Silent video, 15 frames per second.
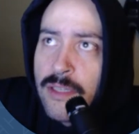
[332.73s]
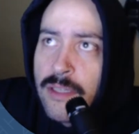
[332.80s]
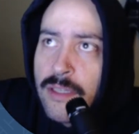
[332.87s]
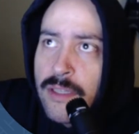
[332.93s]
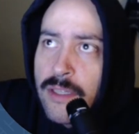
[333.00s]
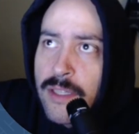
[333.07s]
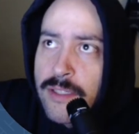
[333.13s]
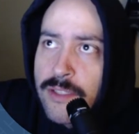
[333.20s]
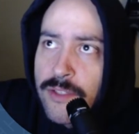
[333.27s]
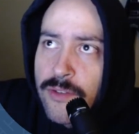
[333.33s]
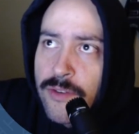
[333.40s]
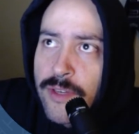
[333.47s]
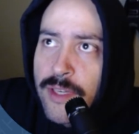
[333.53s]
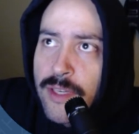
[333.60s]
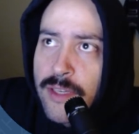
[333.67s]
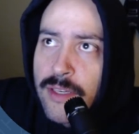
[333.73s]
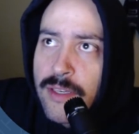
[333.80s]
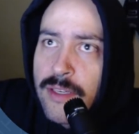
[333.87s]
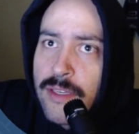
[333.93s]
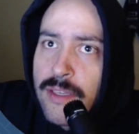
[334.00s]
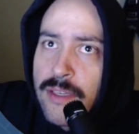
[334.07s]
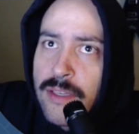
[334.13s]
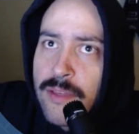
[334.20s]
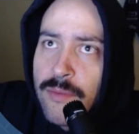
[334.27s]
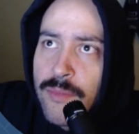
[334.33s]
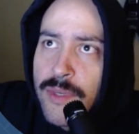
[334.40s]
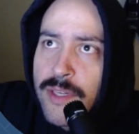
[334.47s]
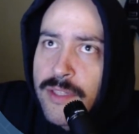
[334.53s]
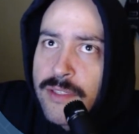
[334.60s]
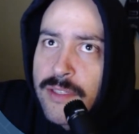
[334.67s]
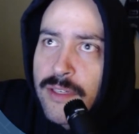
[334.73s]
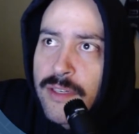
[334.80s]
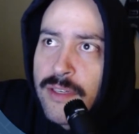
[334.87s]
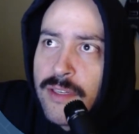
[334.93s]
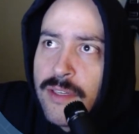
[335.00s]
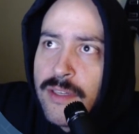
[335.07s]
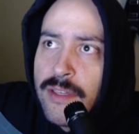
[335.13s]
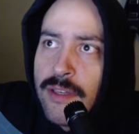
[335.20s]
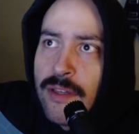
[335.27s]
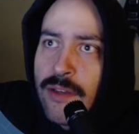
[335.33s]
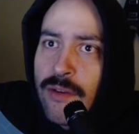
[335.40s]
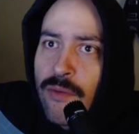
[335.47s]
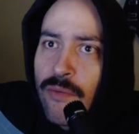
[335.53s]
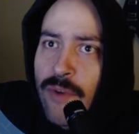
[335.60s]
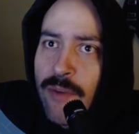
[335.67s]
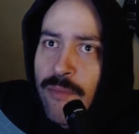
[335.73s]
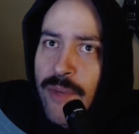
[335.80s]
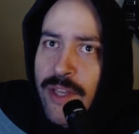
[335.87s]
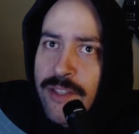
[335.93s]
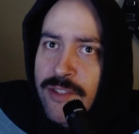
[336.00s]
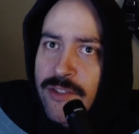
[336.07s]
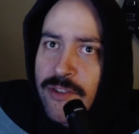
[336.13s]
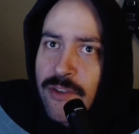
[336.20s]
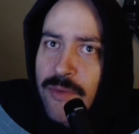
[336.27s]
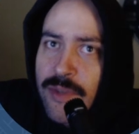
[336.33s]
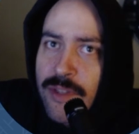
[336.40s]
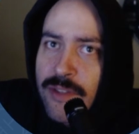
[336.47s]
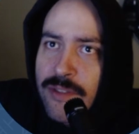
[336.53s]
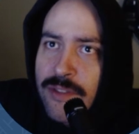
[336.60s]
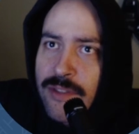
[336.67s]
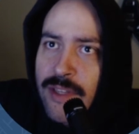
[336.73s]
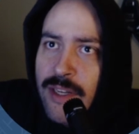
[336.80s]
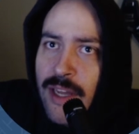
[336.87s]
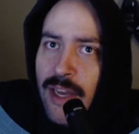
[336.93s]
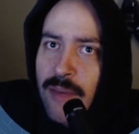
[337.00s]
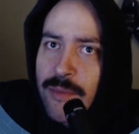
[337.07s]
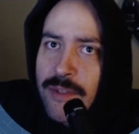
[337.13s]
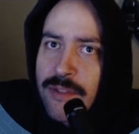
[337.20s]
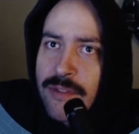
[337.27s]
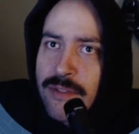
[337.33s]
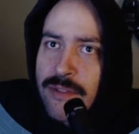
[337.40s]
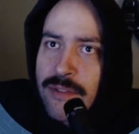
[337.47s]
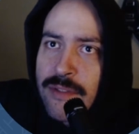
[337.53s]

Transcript: That's annoying, but it's a web-based terminal, so that happens.